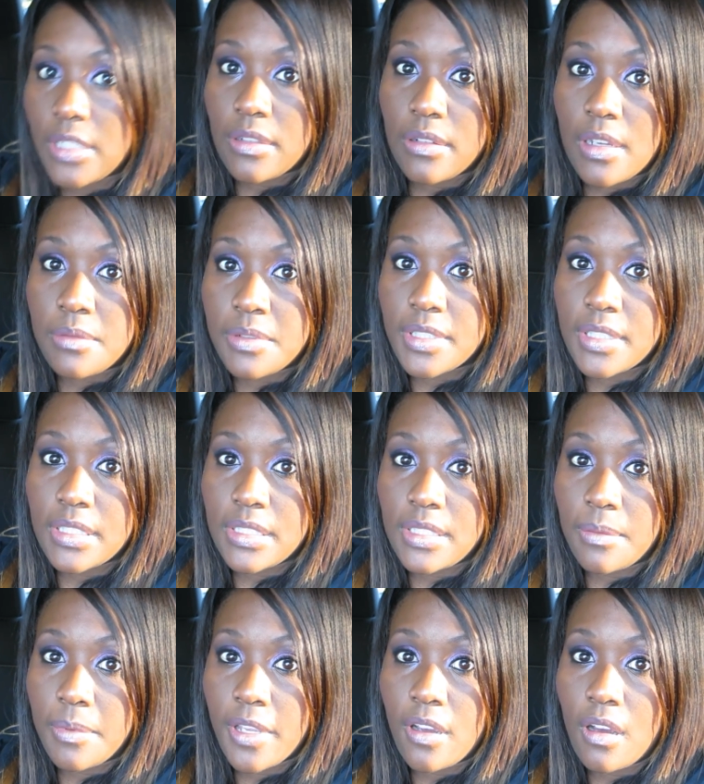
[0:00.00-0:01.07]
So I'm just gonna
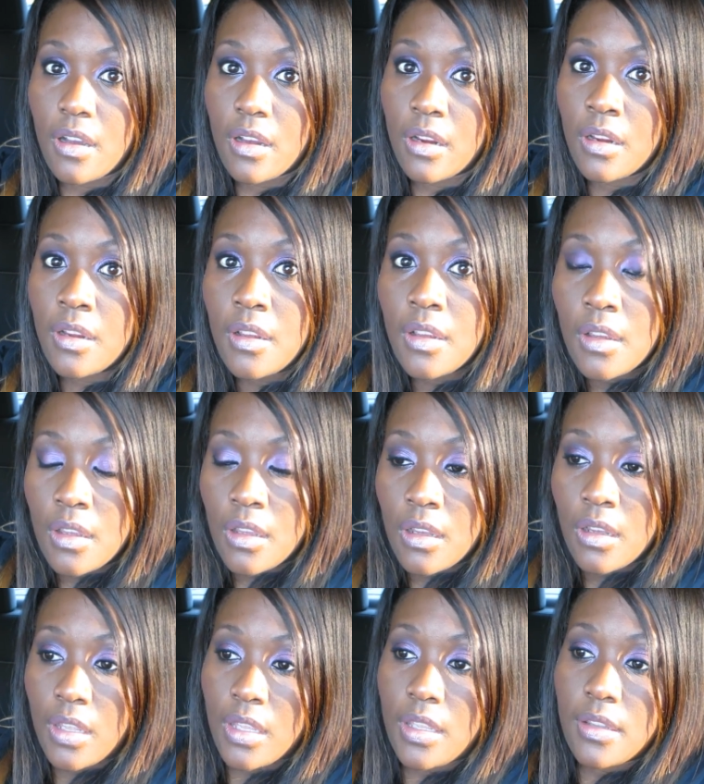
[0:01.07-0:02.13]
sit in my car
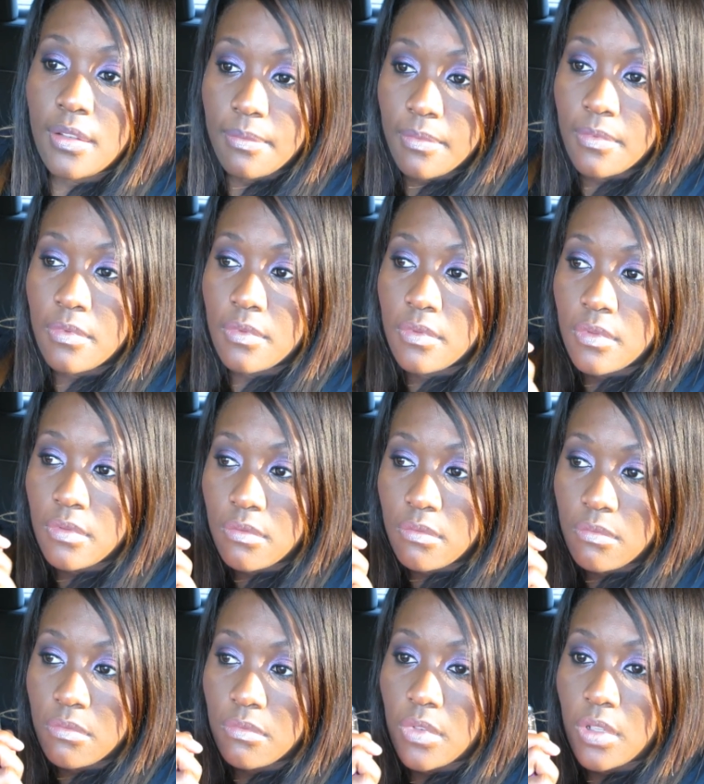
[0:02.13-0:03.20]
and
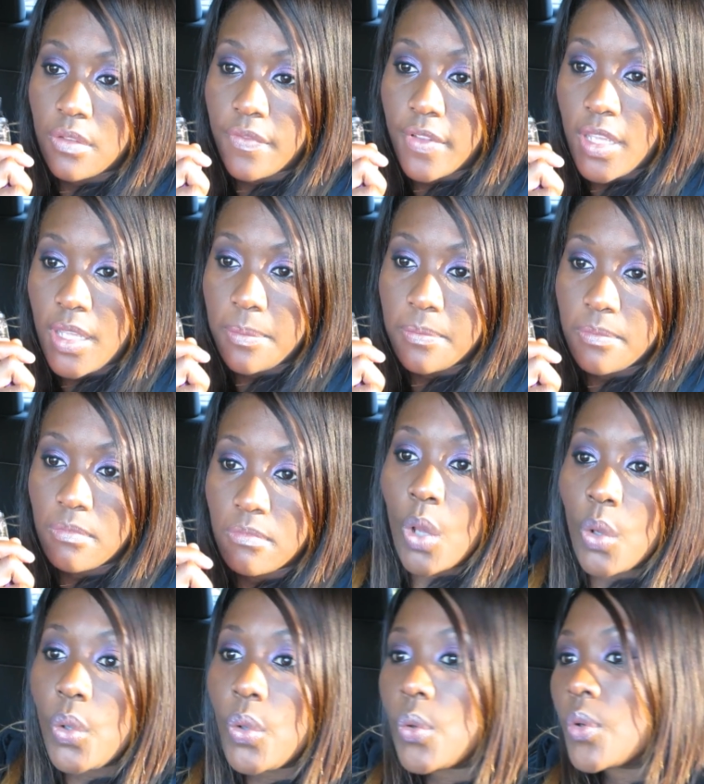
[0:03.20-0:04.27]
vape.
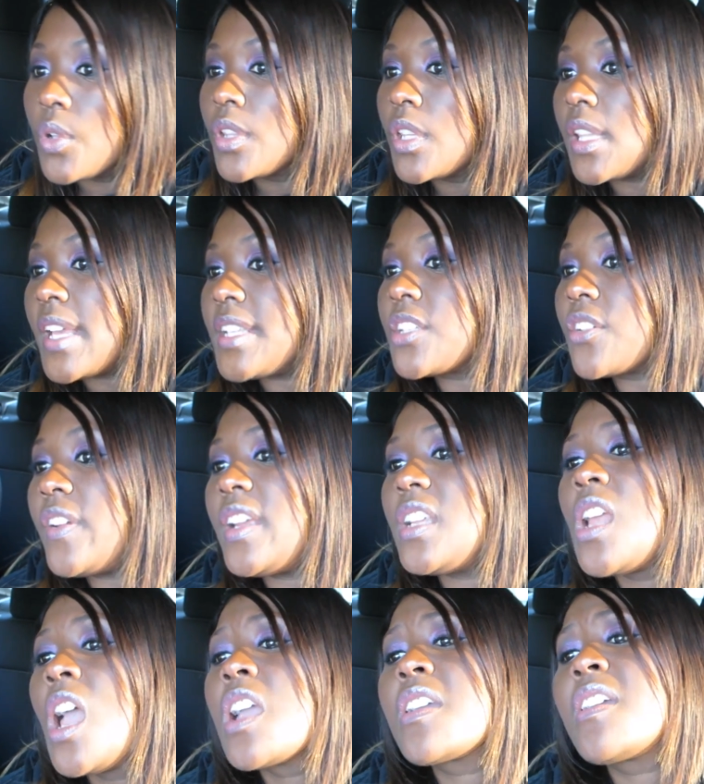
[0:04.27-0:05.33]
Ooh, the light's
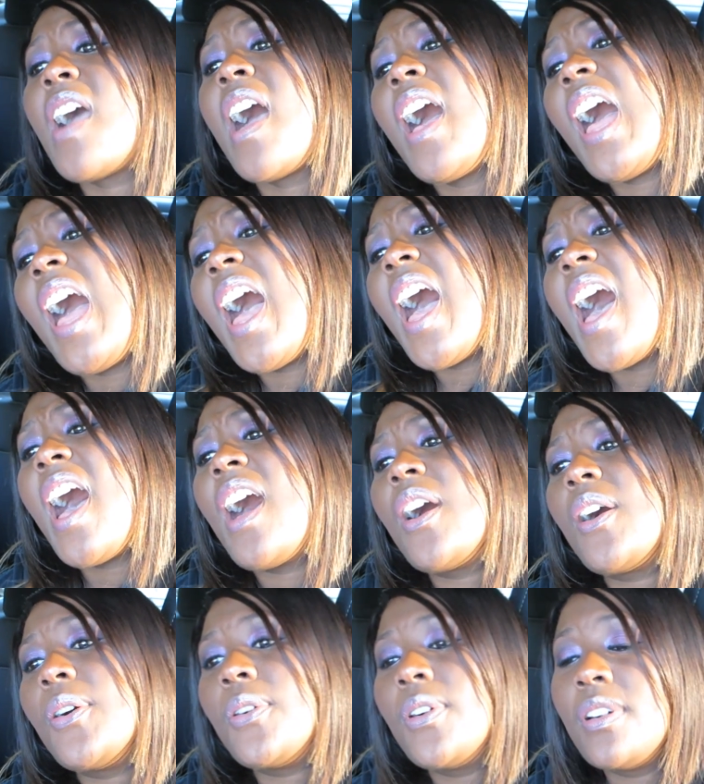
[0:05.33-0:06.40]
green,
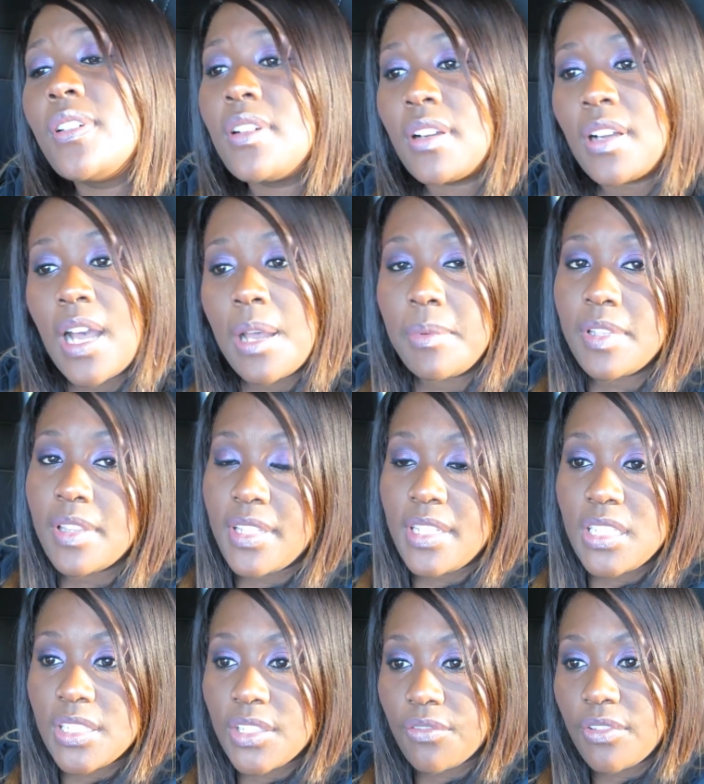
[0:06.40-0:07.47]
go! I'm at
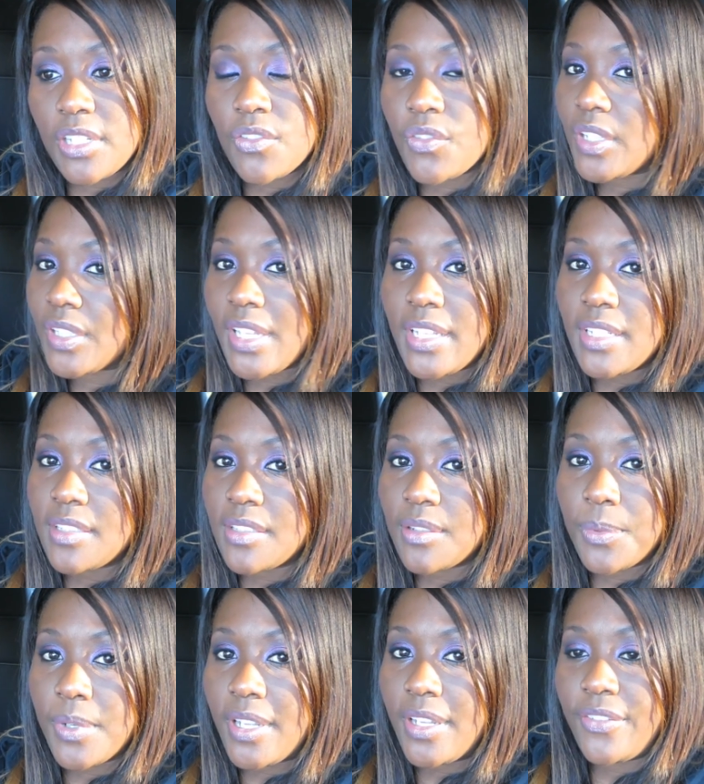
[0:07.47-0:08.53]
least 3 green lights
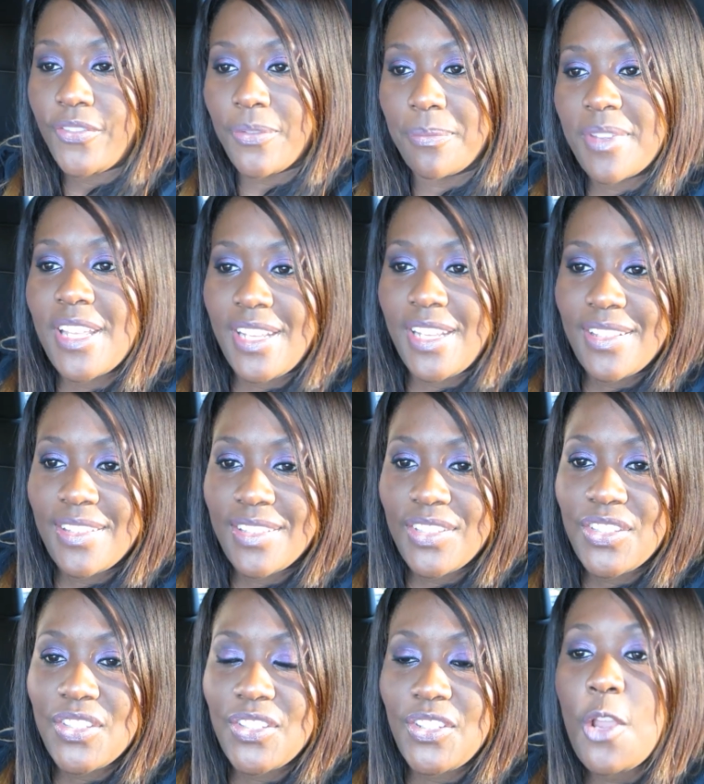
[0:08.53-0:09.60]
away from getting on this
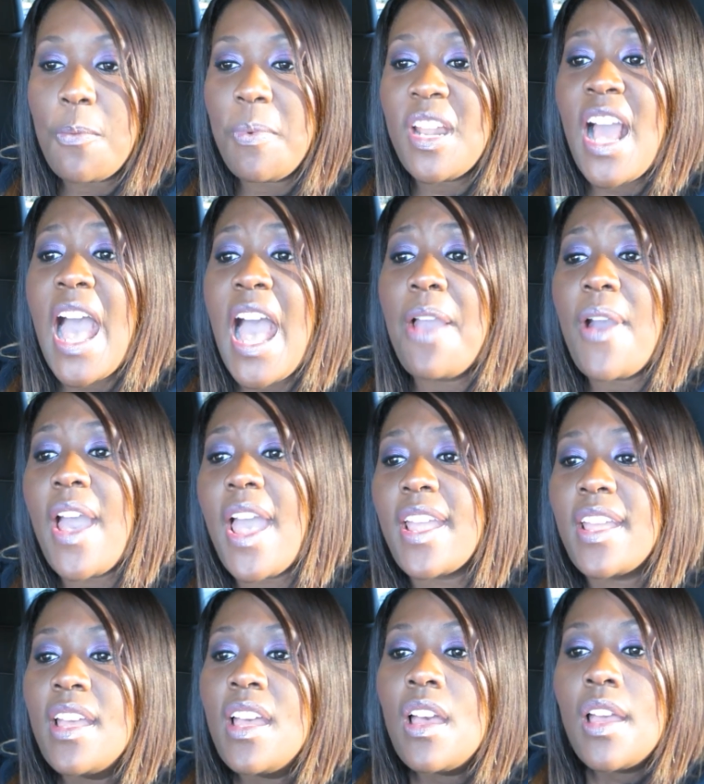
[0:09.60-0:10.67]
stupid highway.
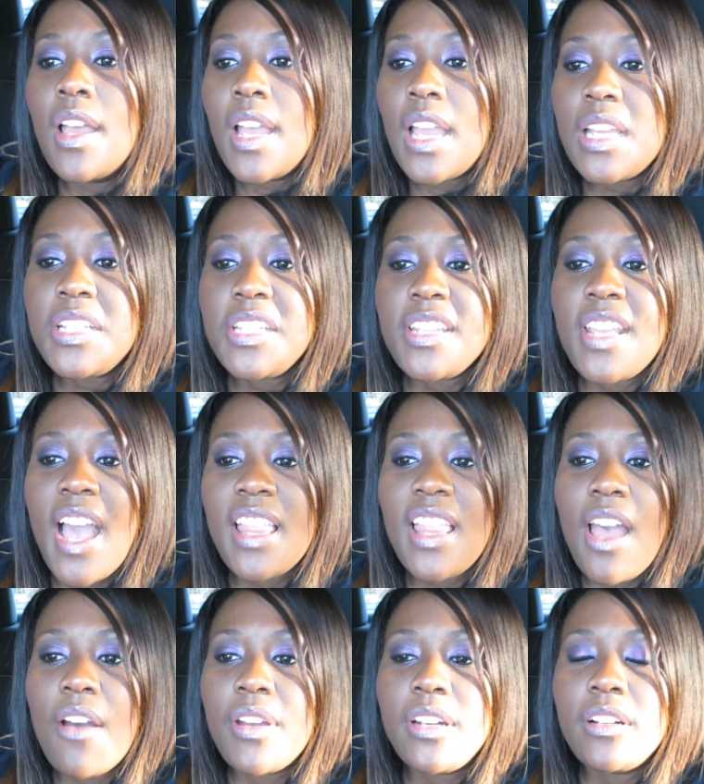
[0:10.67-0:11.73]
It's
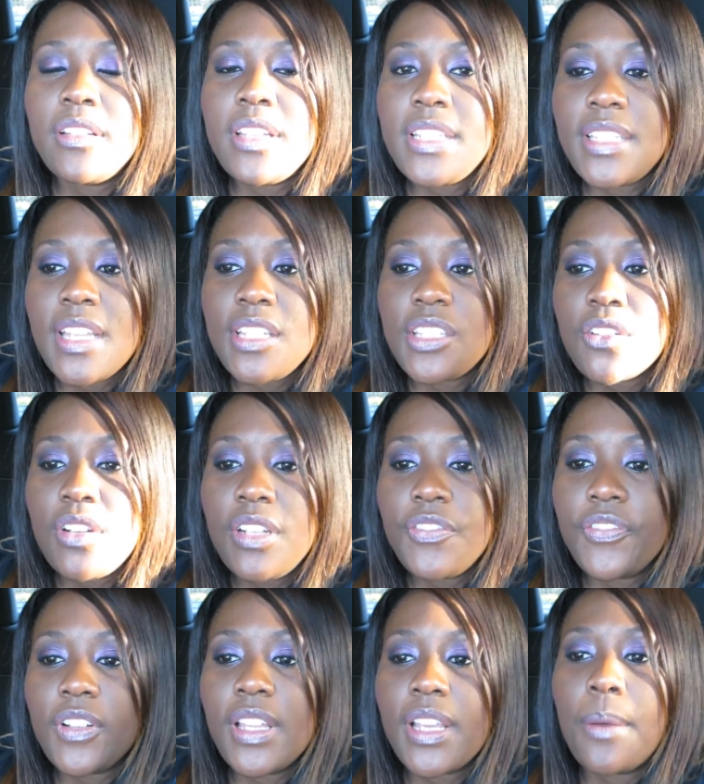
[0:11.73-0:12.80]
yellow, it only stays green
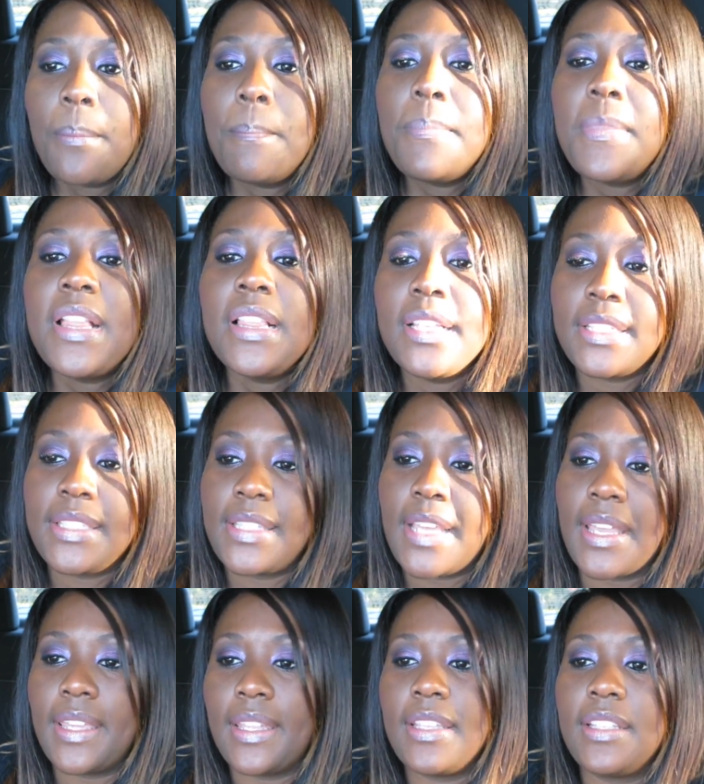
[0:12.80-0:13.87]
for like a
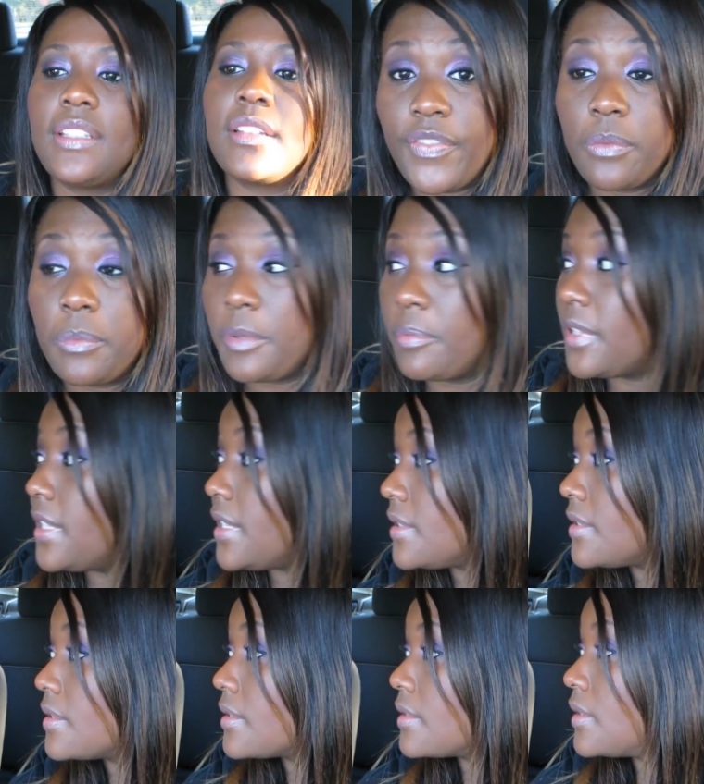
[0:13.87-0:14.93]
millisecond. For me,
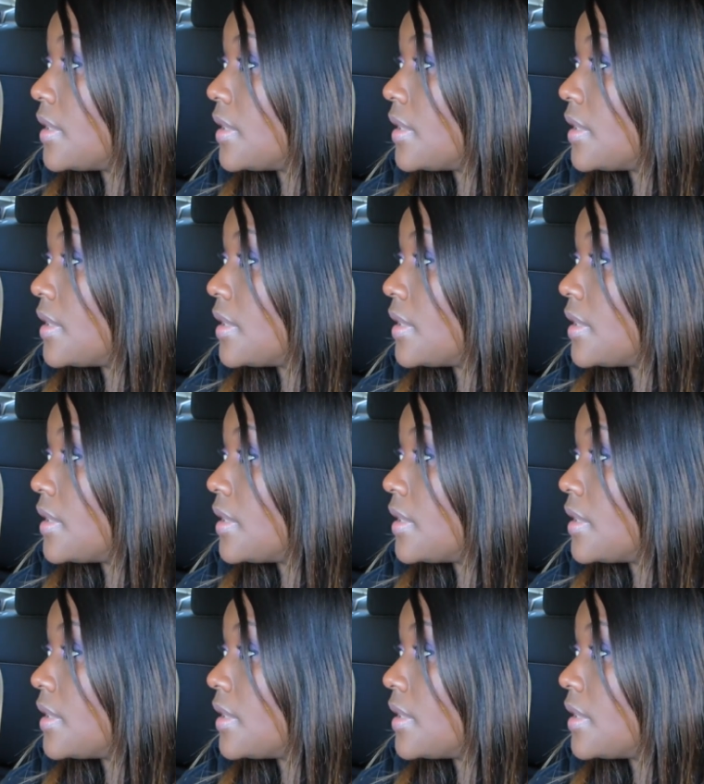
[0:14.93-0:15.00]
please.